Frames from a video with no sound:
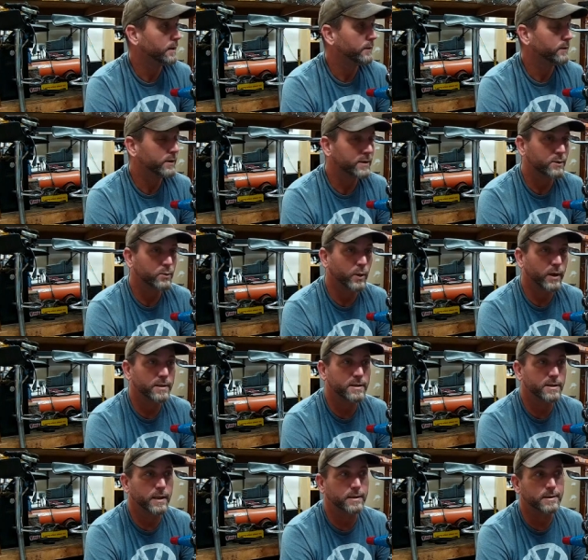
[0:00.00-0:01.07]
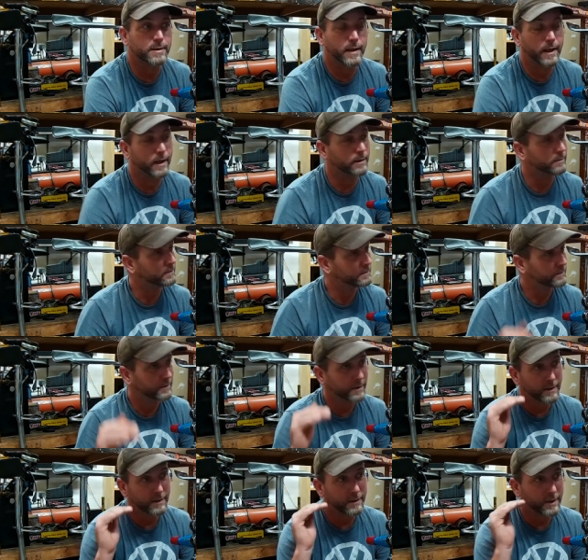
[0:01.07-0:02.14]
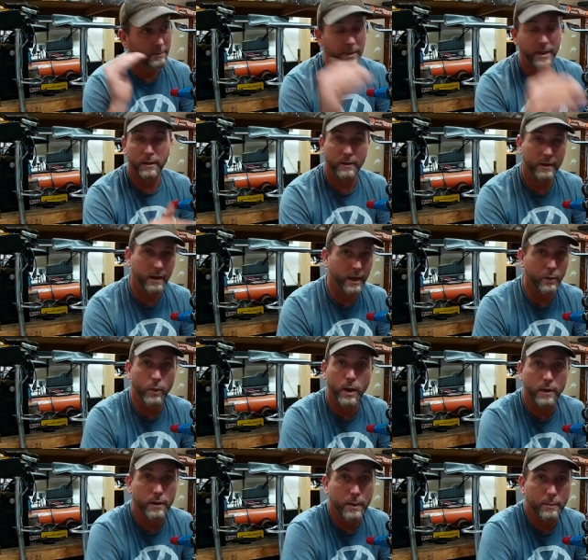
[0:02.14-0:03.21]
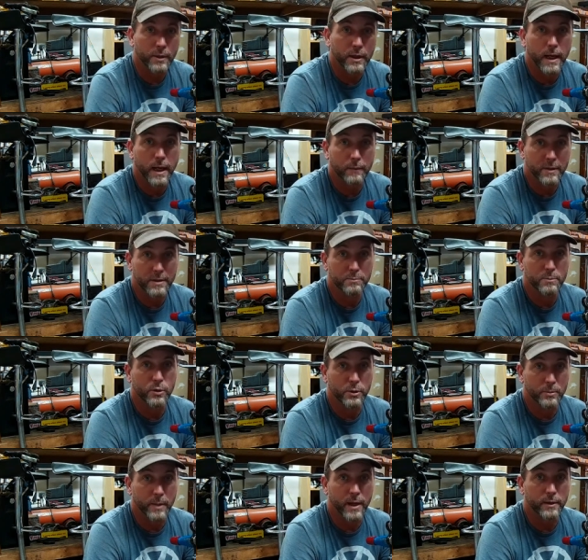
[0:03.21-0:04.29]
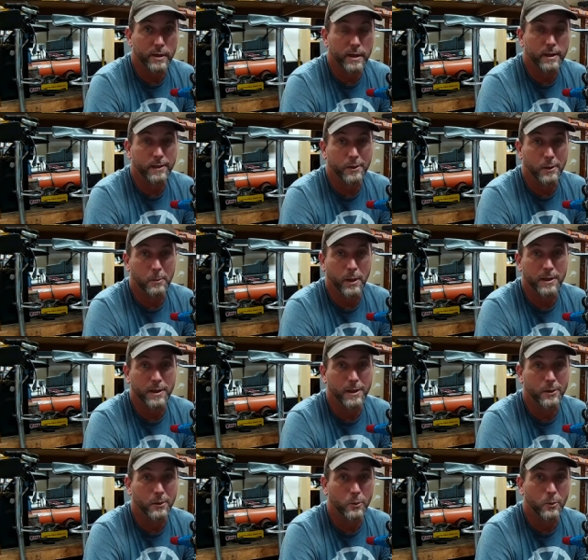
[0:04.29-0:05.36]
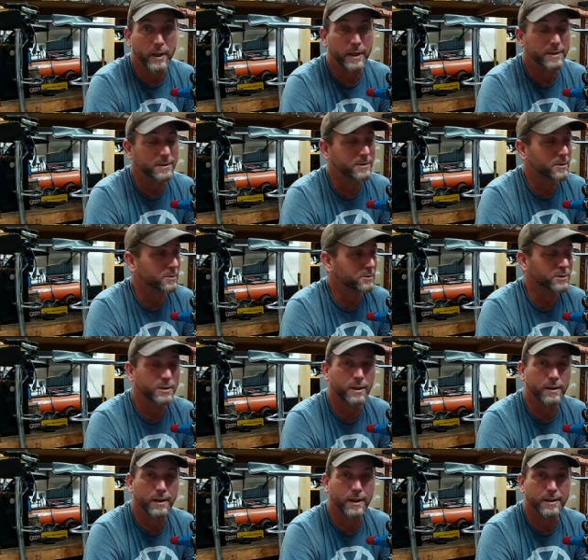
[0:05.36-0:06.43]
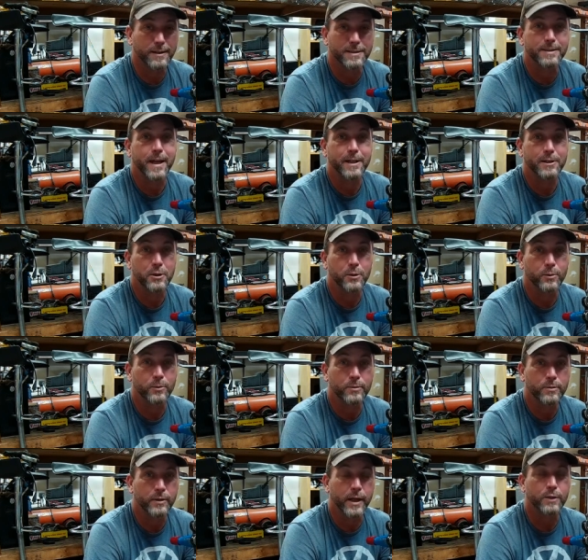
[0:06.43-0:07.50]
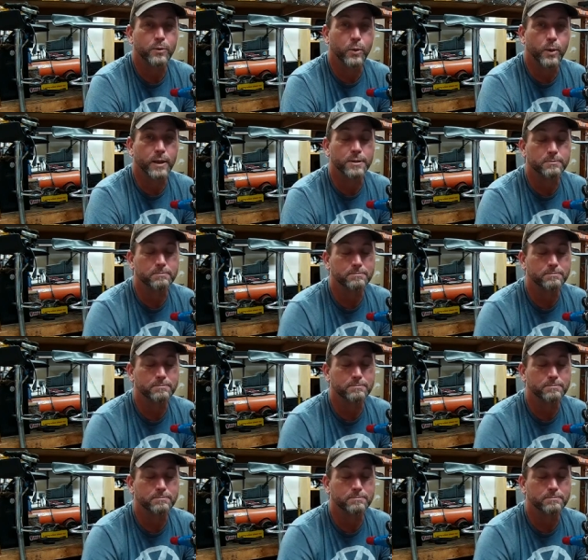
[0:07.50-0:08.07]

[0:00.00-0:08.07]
this is where it sits, and come hell or high water, I'm going to have this motor mounted in here by the end of the week, so stay tuned. Thanks for watching.